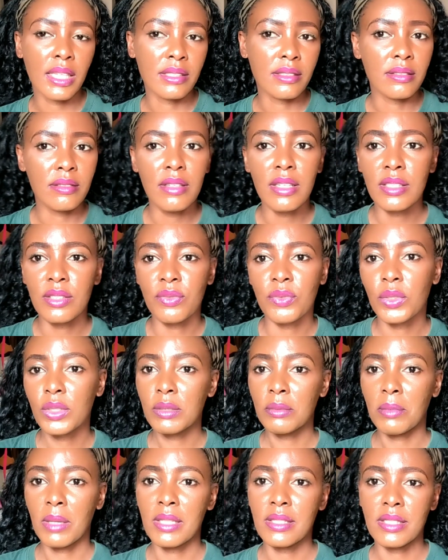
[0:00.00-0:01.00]
and the rest for
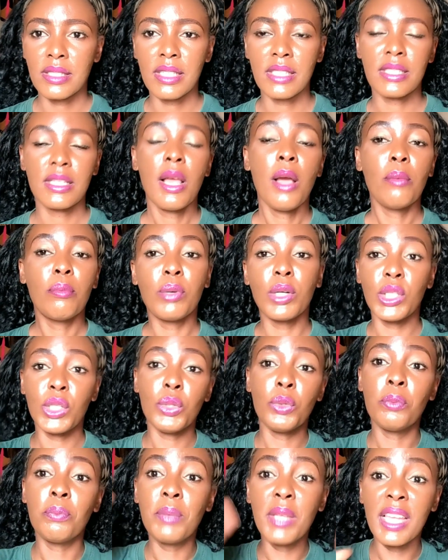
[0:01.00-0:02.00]
the masters. But
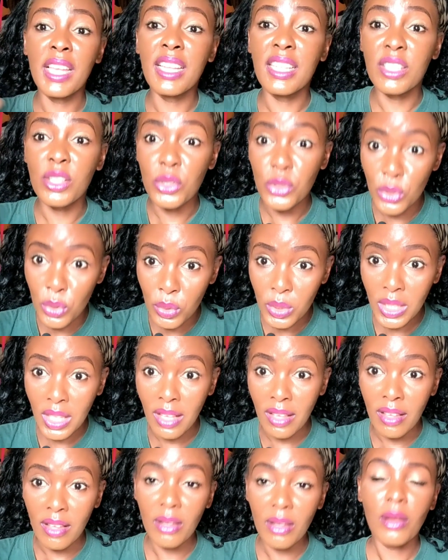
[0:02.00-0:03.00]
you'll be in the
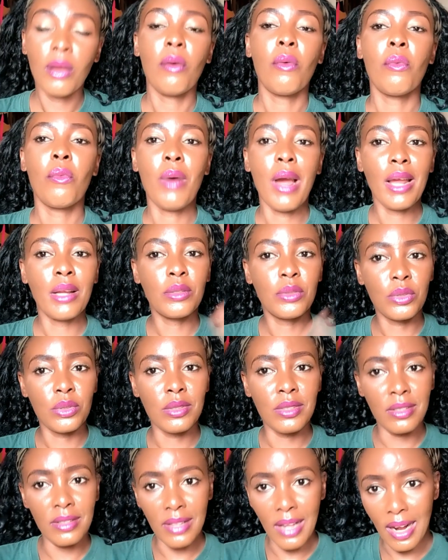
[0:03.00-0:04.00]
UK while
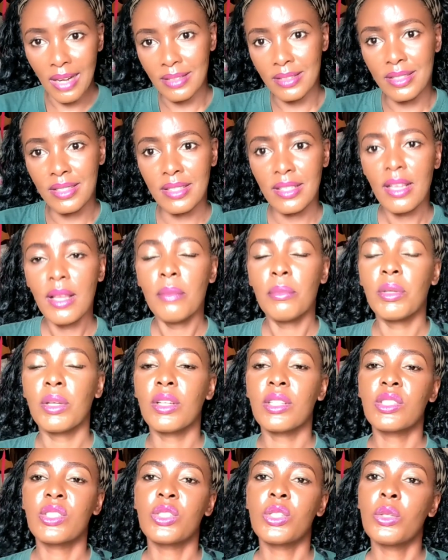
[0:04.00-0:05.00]
doing that,
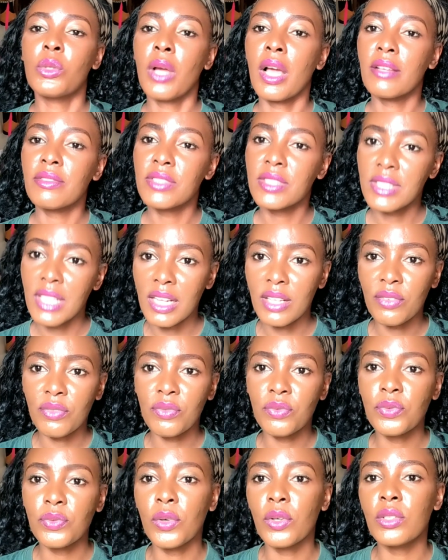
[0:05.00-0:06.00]
because you have stayed
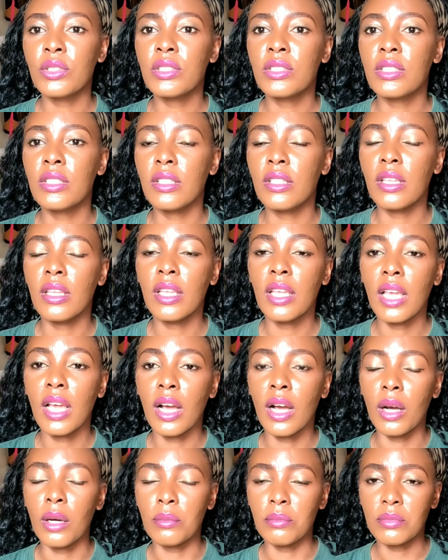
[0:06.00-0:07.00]
for the
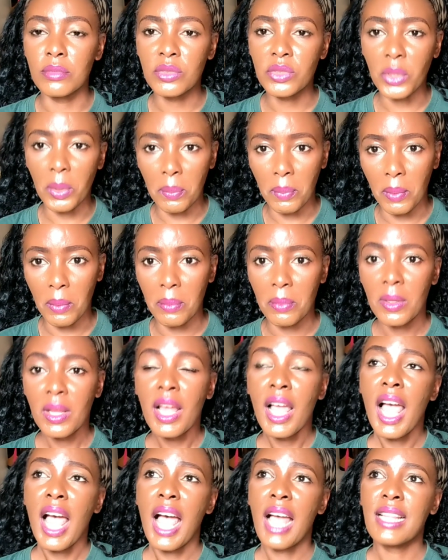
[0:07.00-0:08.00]
top up.
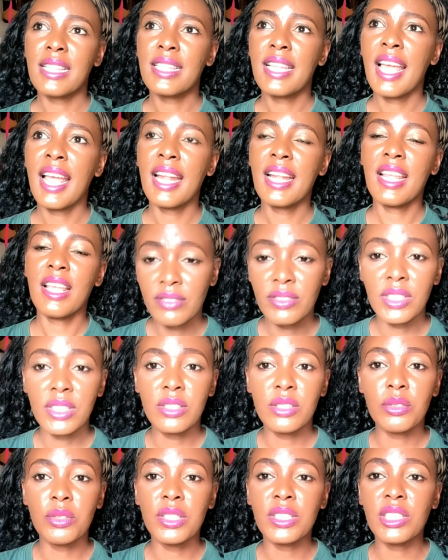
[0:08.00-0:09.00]
And then if the
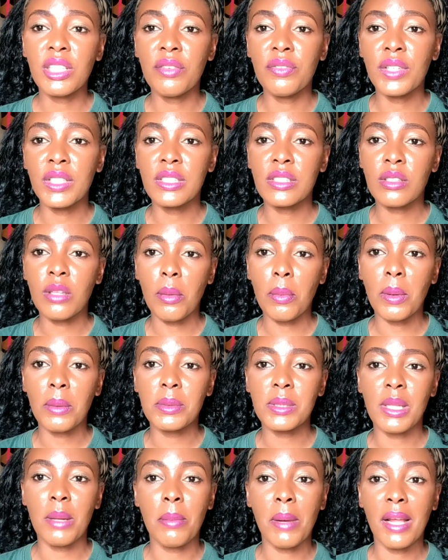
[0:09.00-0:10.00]
duration for the top
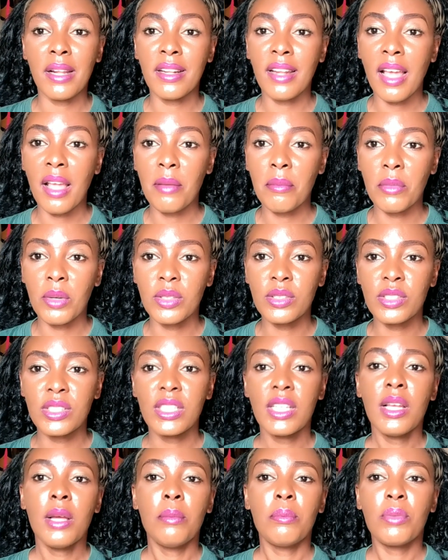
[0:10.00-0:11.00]
up is about 9
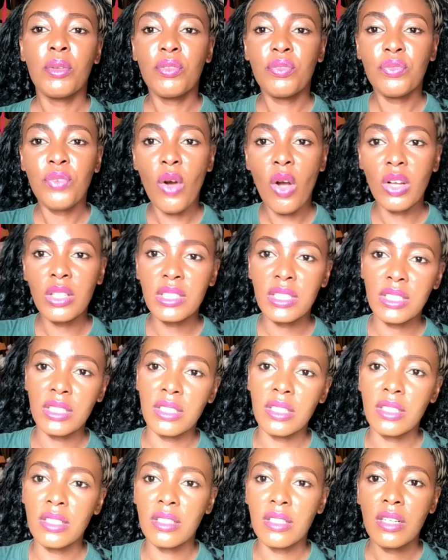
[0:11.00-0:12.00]
months, before
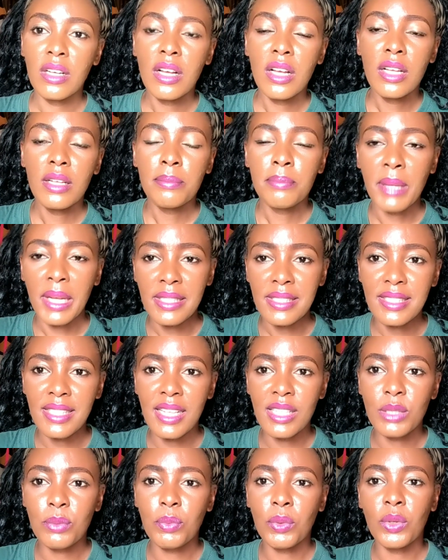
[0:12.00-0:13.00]
the
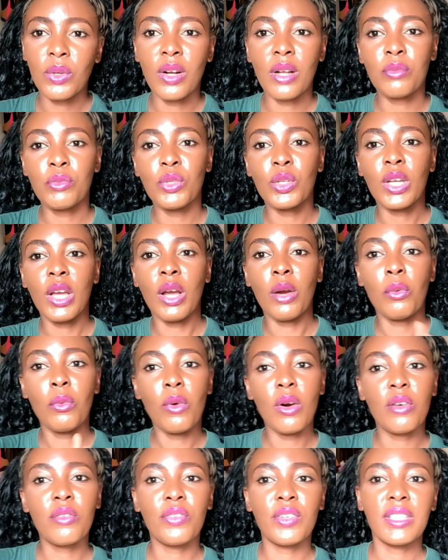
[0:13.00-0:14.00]
master's program, you can
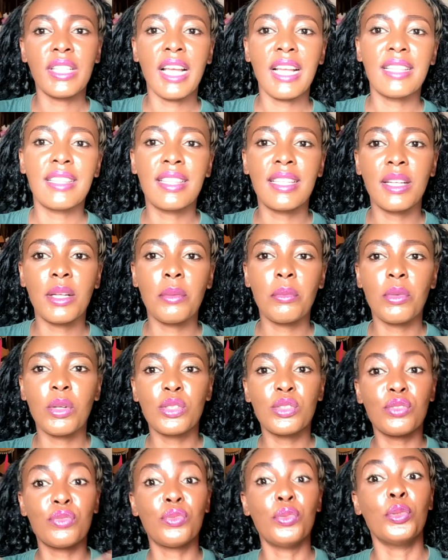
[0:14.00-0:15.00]
work for that 3
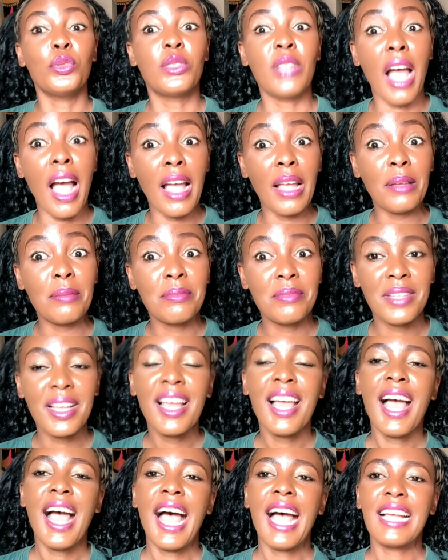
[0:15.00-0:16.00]
months full time
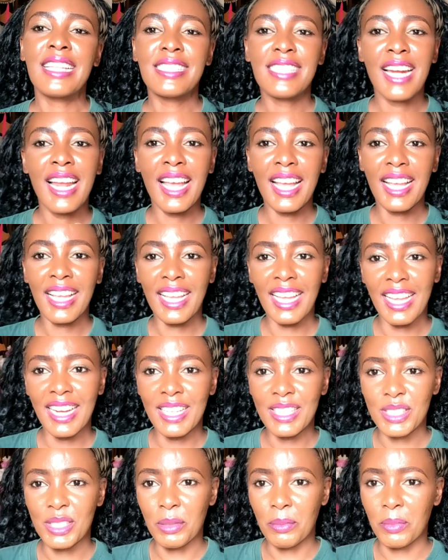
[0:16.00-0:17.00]
and try and
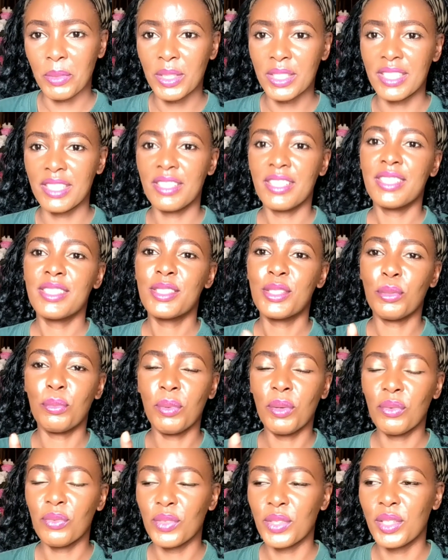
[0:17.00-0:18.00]
gather some money to
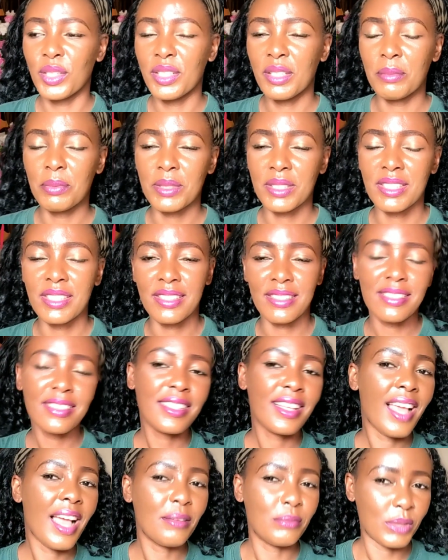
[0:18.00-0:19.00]
pay for your deposit.
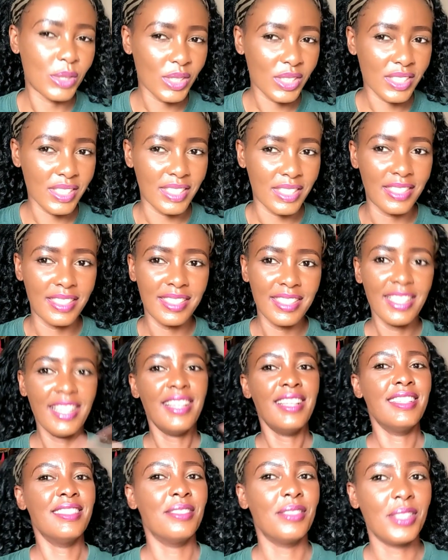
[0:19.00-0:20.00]
I'm just saying,
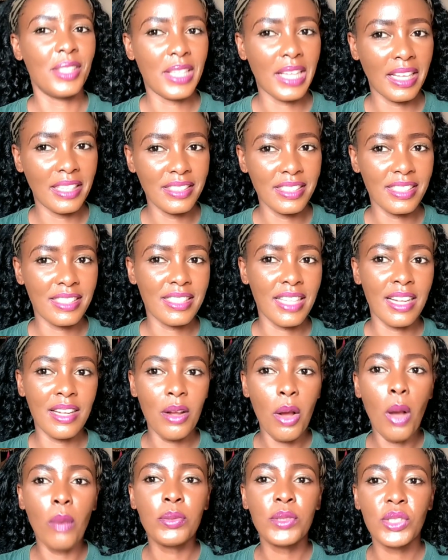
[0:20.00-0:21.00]
it's
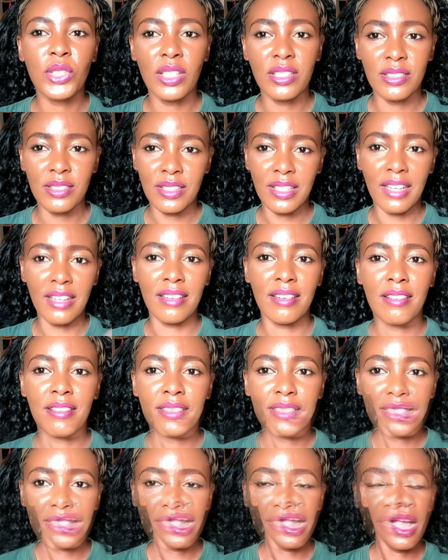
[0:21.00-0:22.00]
an option you can
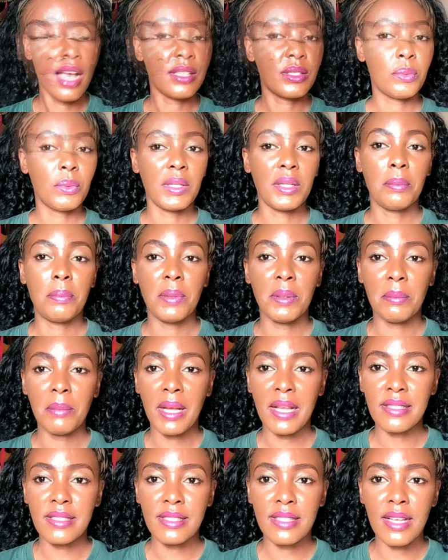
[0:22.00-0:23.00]
consider. As with the
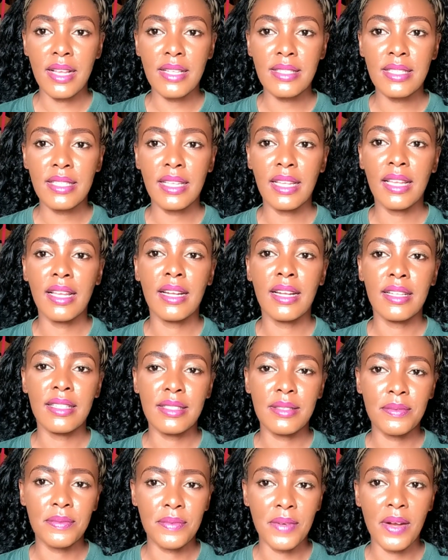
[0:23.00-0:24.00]
pre-masters, it
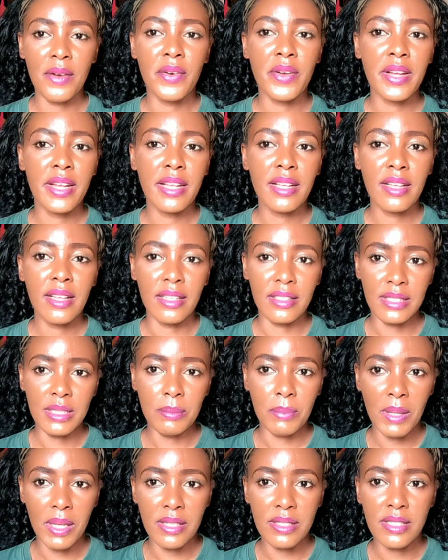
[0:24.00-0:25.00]
is very
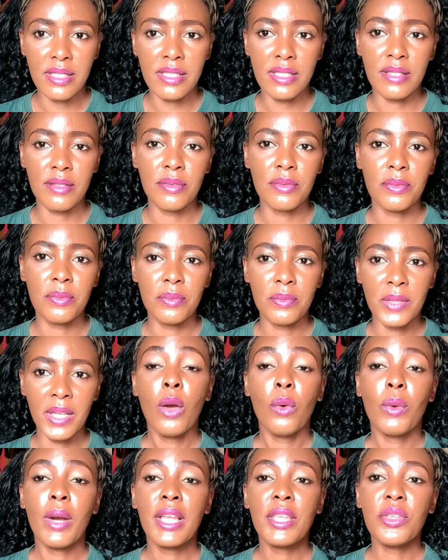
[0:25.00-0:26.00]
expensive
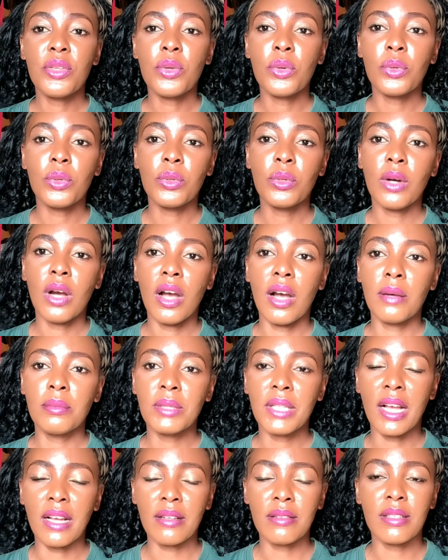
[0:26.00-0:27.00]
when you
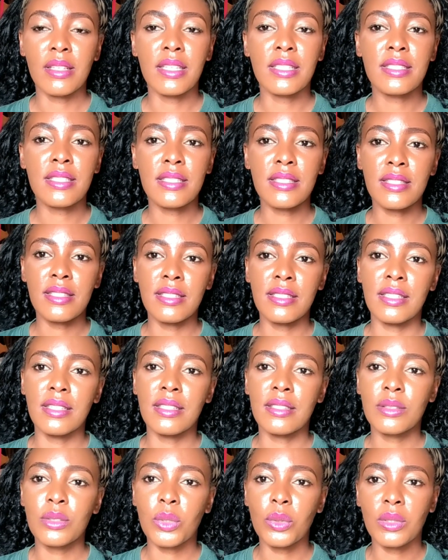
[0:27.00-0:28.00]
calculate
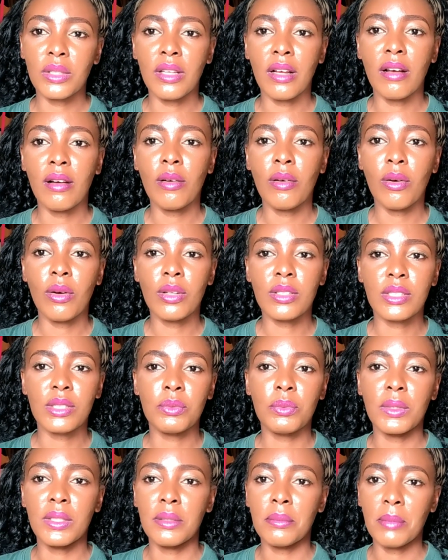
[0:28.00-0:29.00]
the total
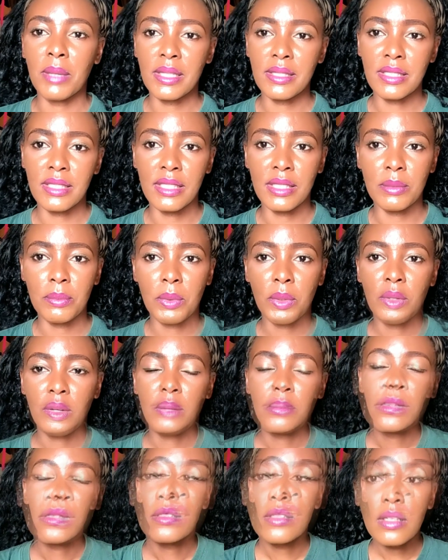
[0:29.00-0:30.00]
cost with the master's
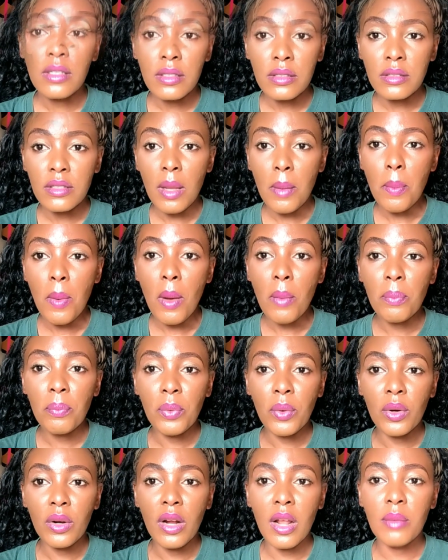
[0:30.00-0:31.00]
program. So the top-up
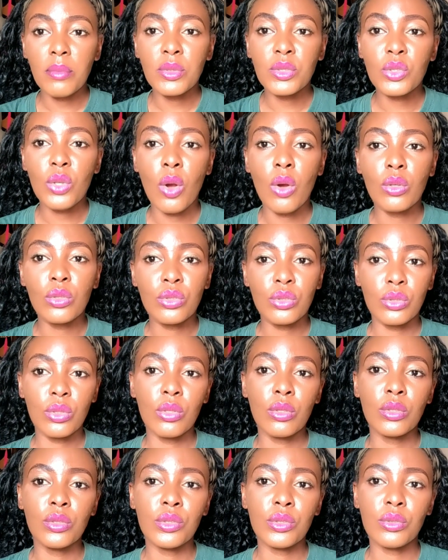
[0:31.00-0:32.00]
program is
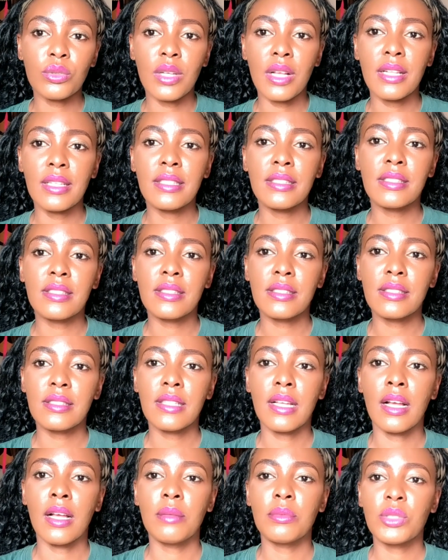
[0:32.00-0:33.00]
also usually
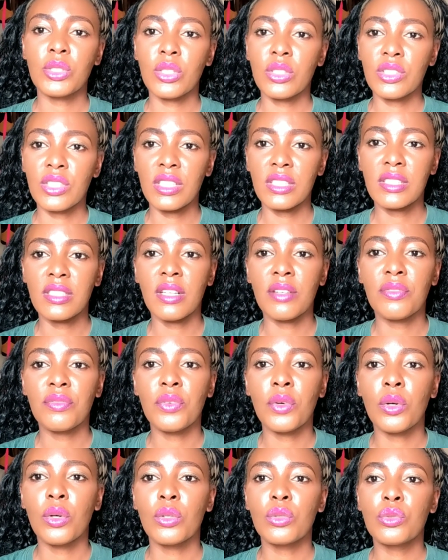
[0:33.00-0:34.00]
suggested
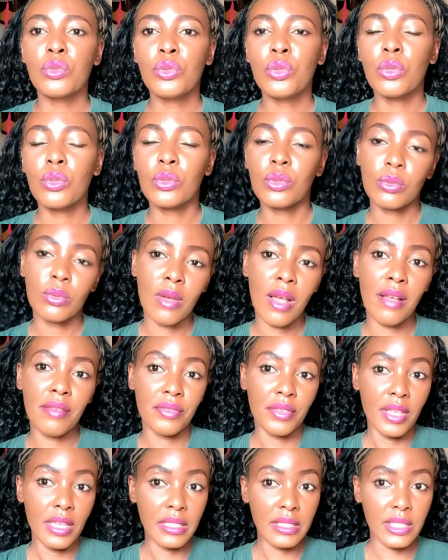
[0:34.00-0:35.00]
for those who
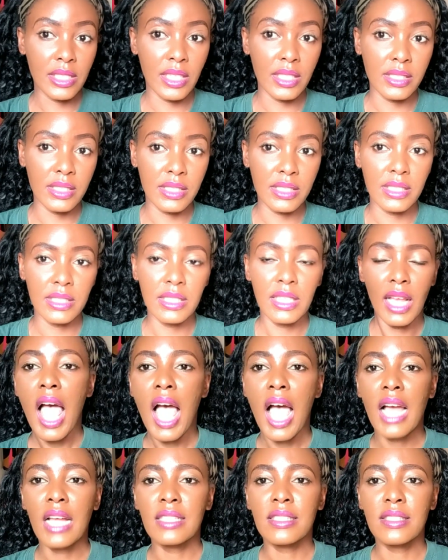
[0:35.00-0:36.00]
have HND
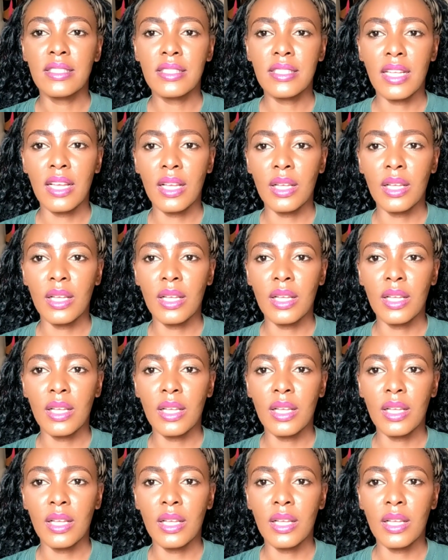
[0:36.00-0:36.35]
and